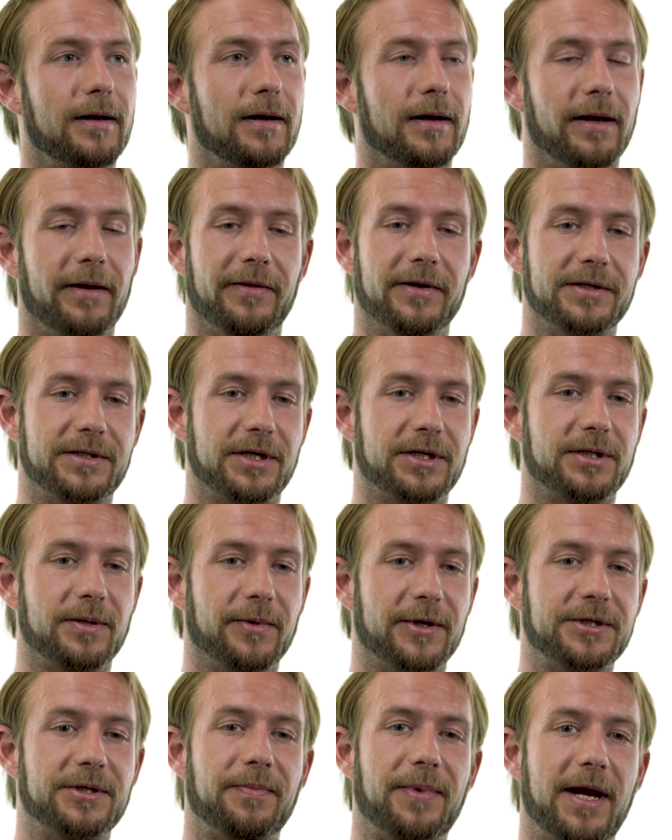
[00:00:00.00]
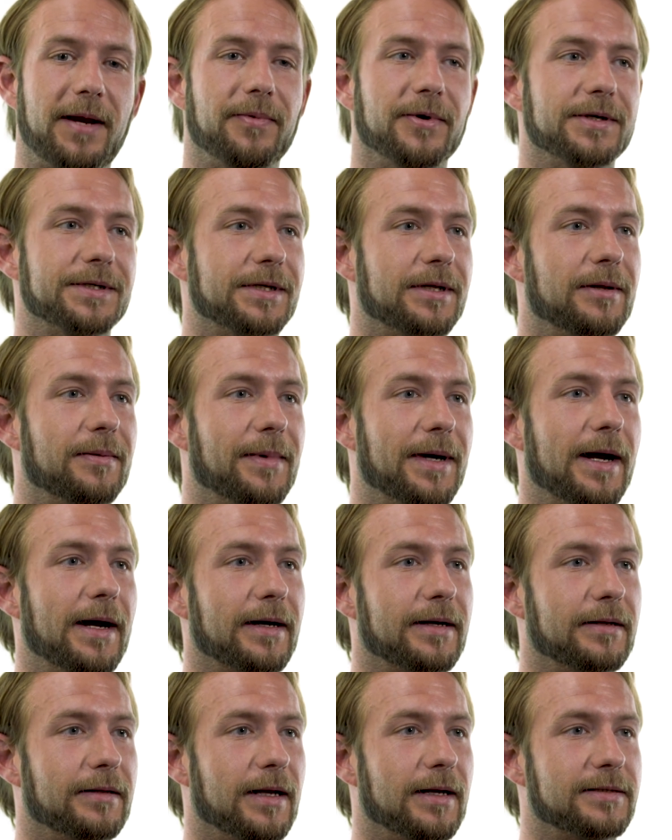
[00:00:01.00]
and there's just a bunch of papers in the
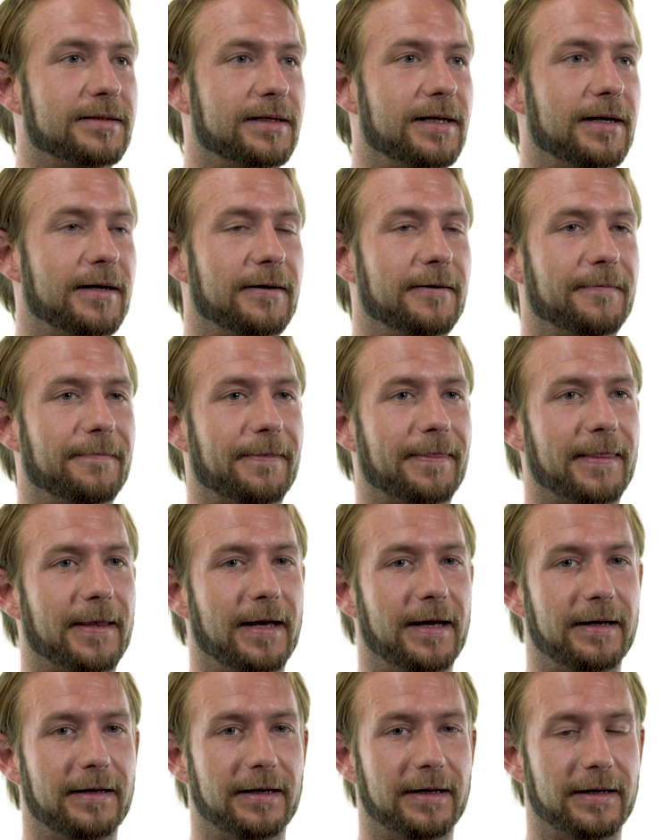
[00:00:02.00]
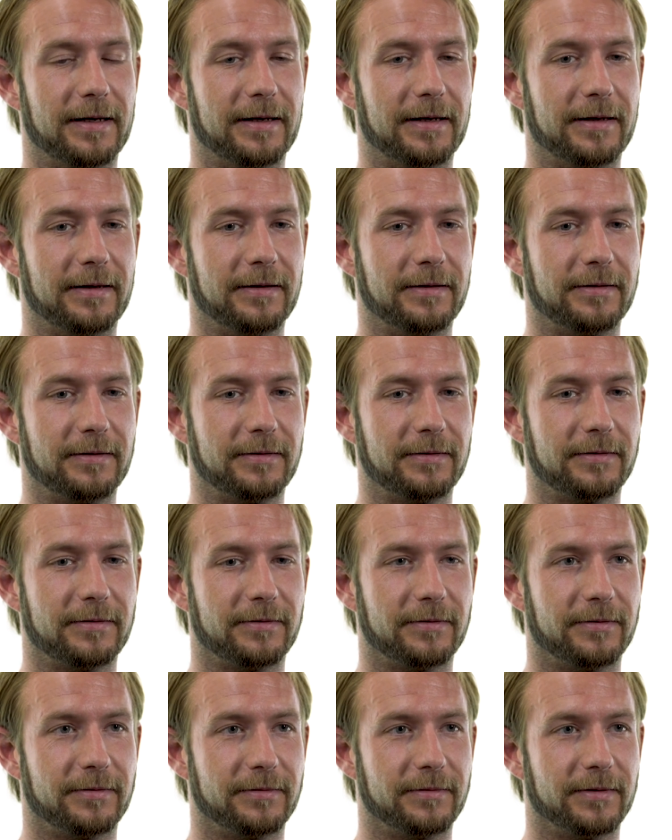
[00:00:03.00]
back, and that's it. And uh,
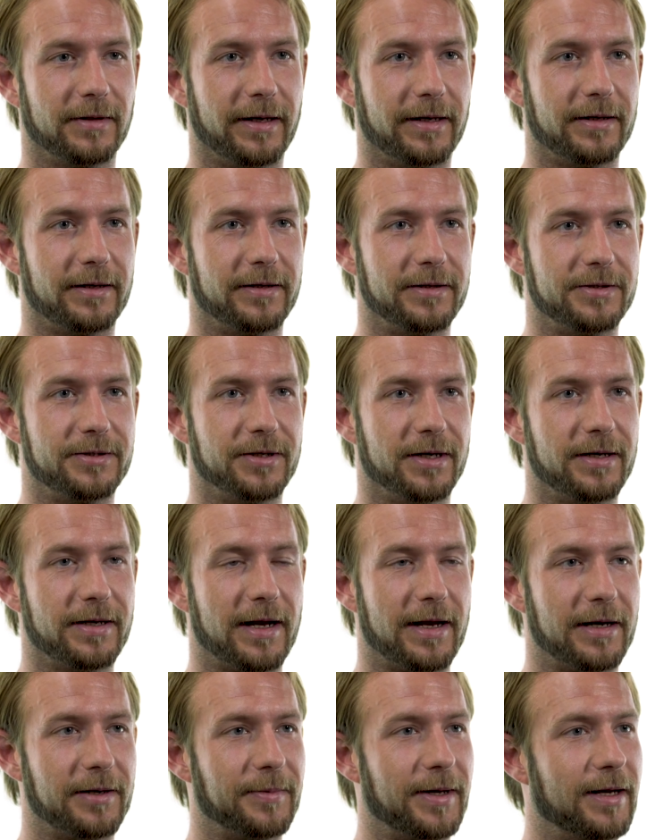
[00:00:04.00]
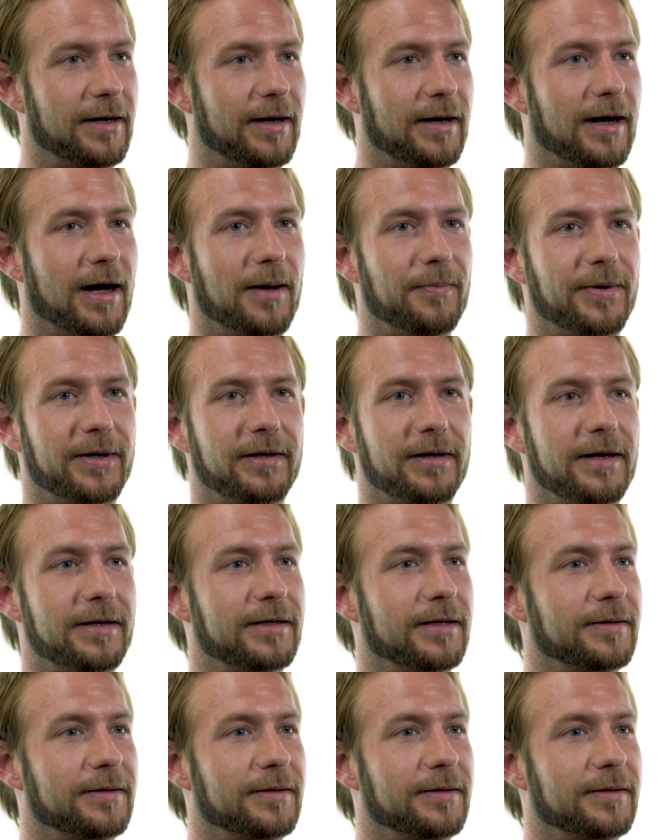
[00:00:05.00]
like a good drug addict, man, I hop into that